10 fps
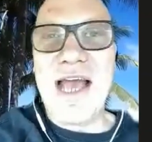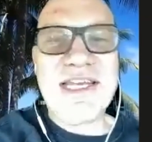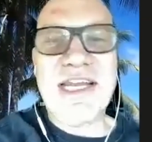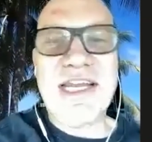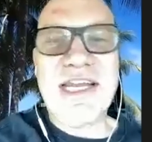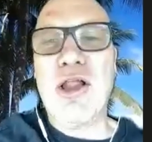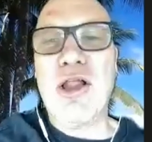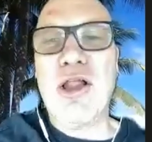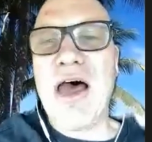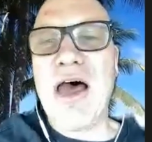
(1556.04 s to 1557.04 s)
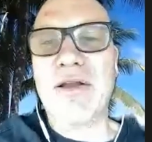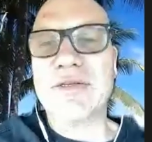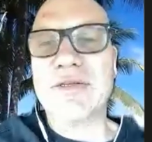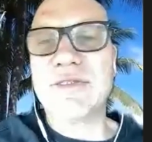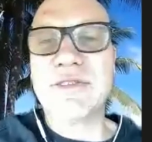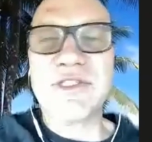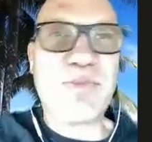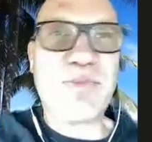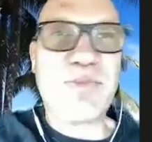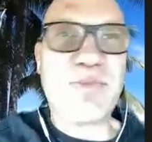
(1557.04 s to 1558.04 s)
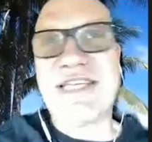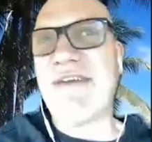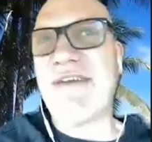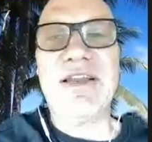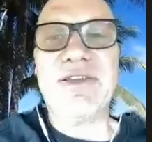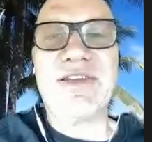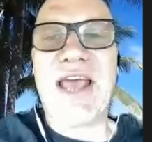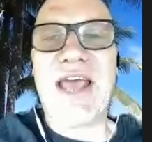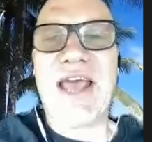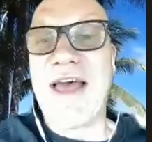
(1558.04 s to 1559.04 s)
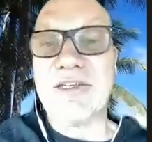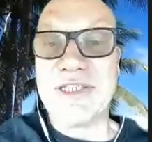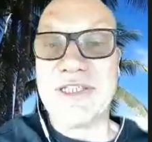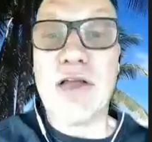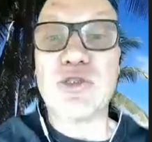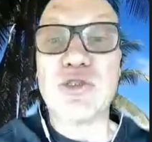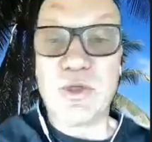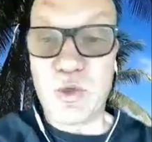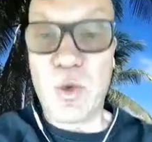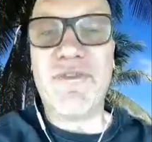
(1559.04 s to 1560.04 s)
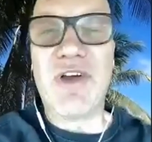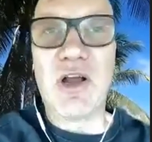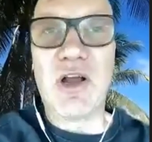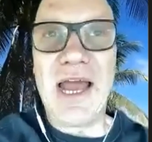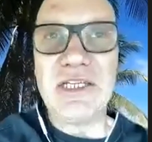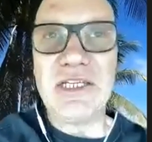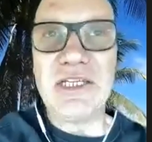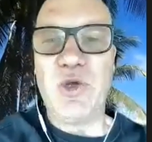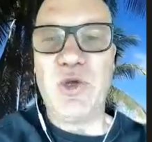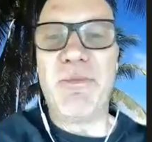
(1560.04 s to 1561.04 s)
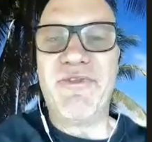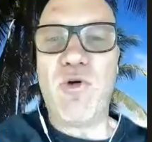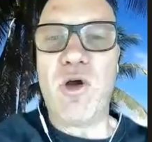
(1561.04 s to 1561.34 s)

I send a mailer out, spend $7,000 to $8,000, which one of our clients was doing